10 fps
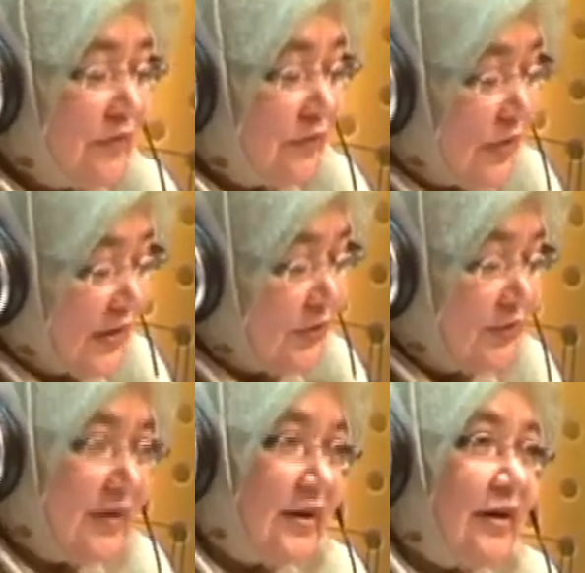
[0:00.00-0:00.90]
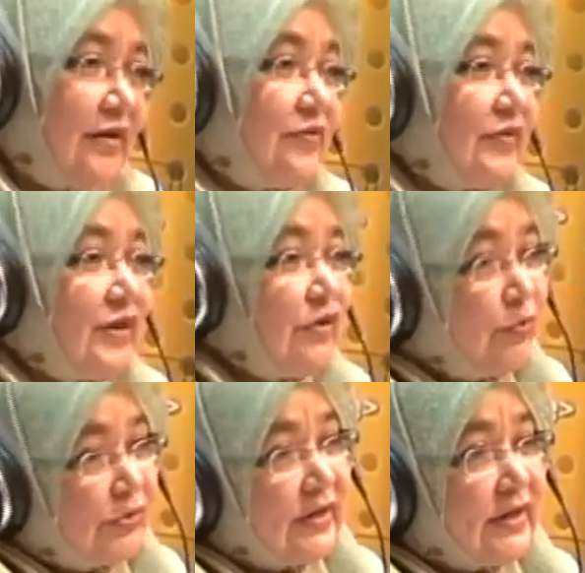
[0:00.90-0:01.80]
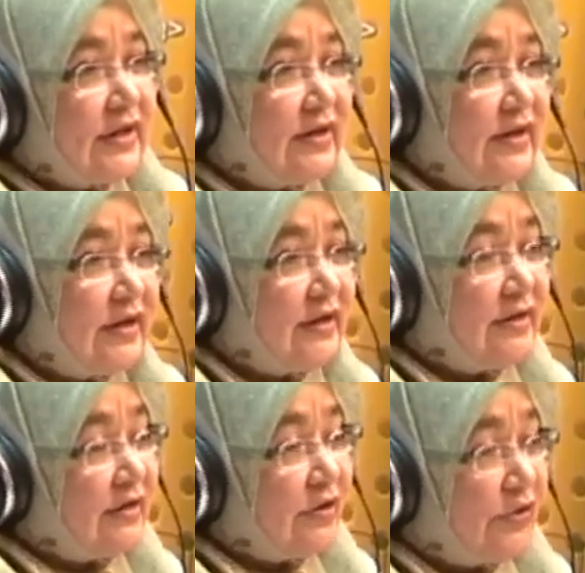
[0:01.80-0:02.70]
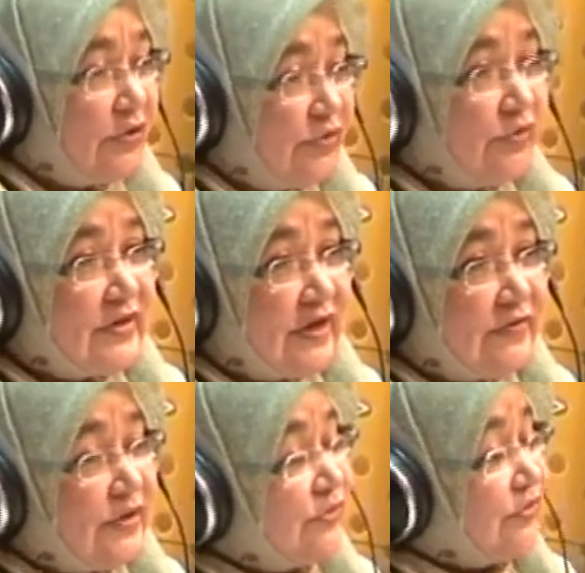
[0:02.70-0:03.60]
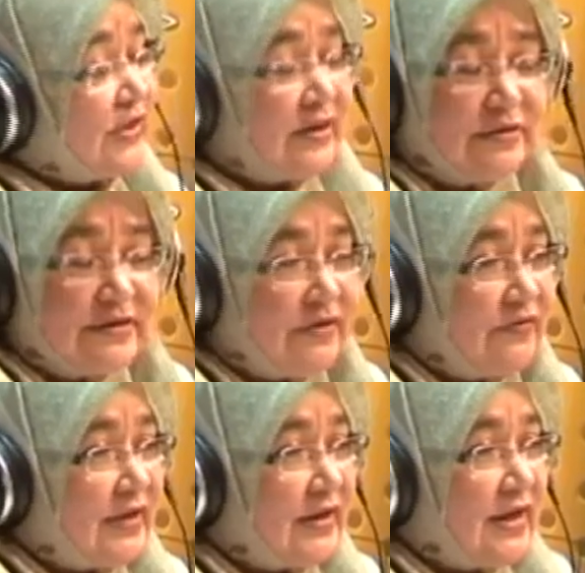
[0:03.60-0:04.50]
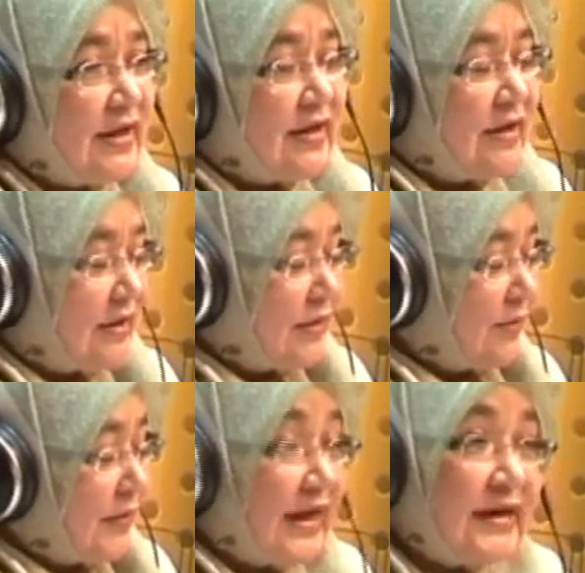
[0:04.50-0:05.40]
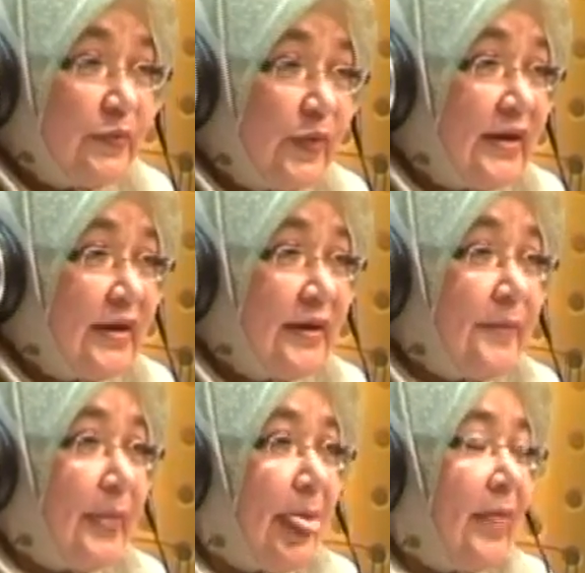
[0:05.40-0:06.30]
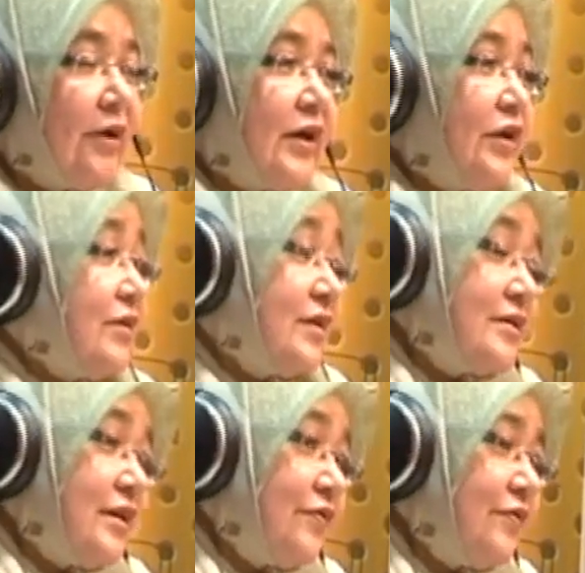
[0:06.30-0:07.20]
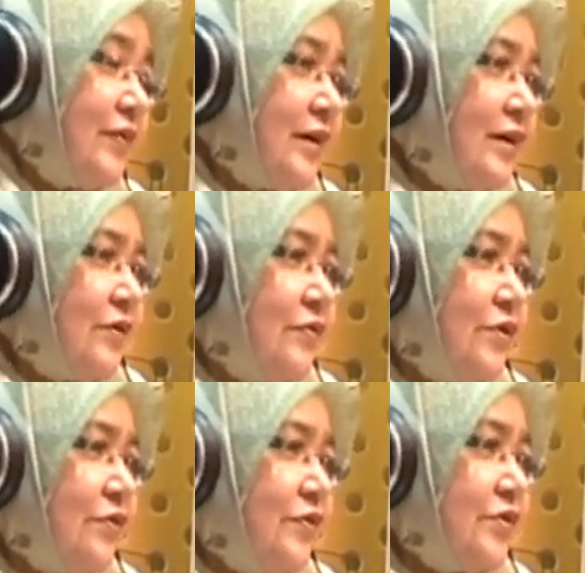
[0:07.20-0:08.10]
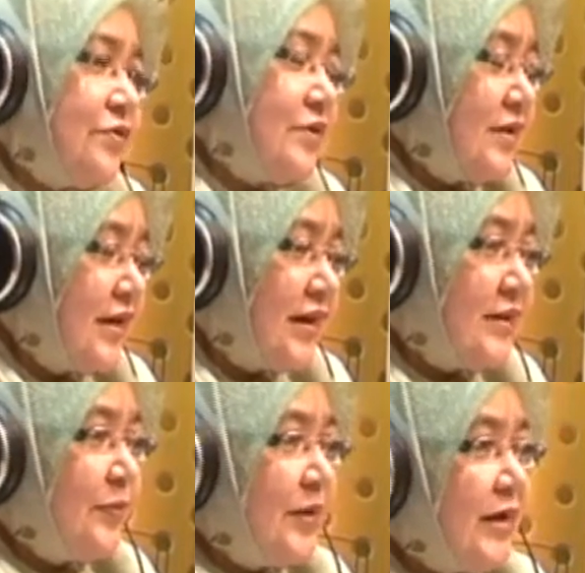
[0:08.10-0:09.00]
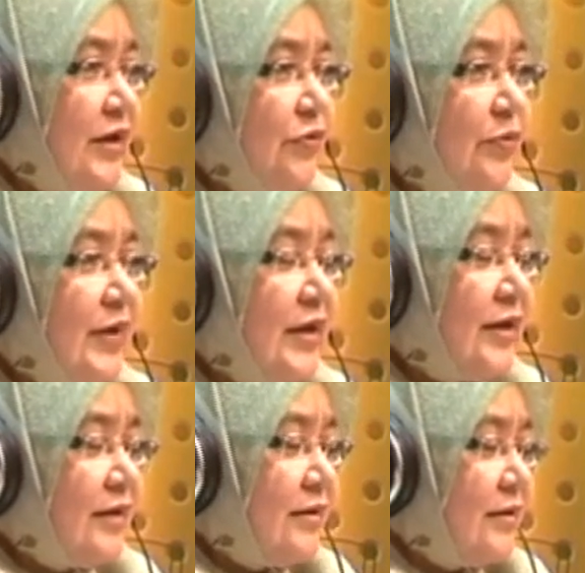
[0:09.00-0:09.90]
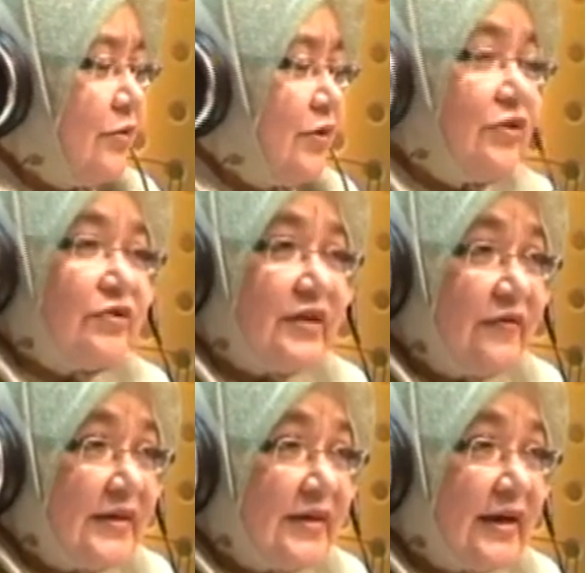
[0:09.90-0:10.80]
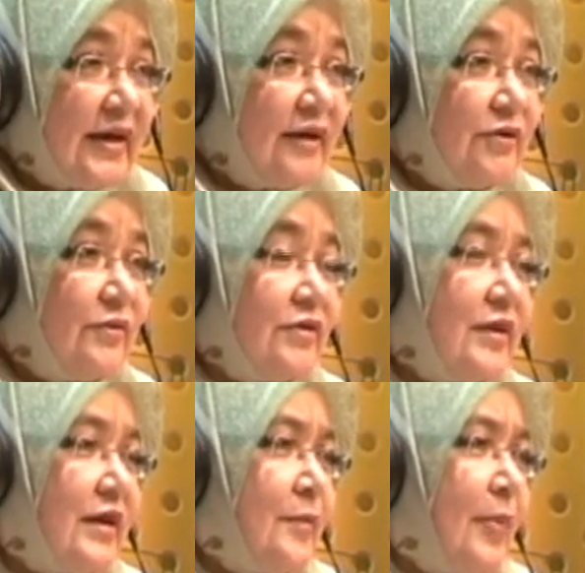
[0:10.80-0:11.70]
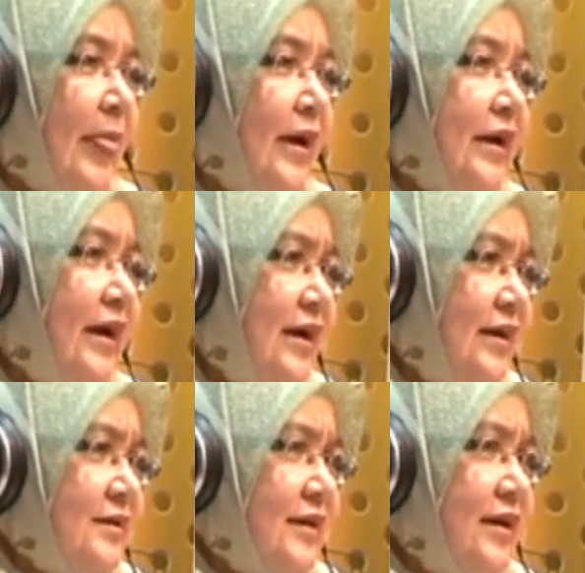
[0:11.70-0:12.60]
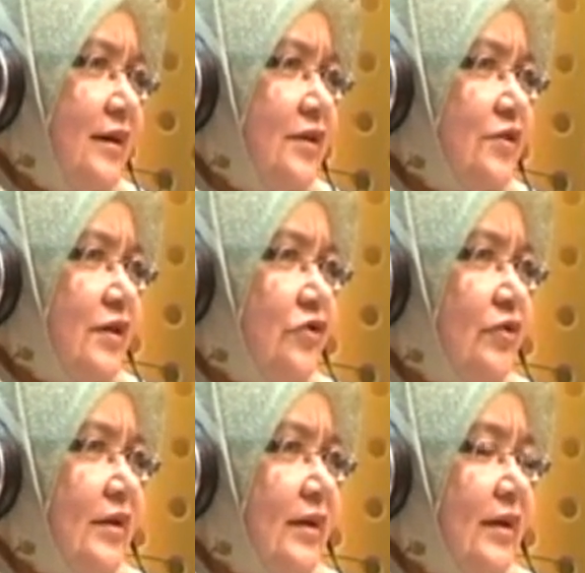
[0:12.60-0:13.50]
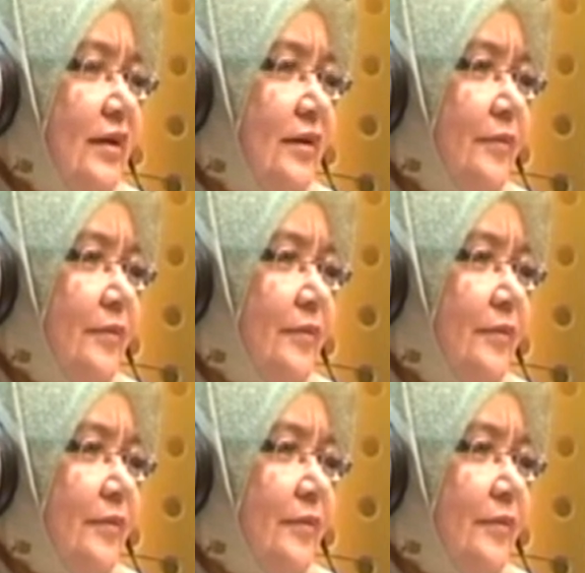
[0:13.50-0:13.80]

once you save, then you put it in on those avenues. You can save in ASB. Okay, you can save for students. ASB will be your savings account. ASN is actually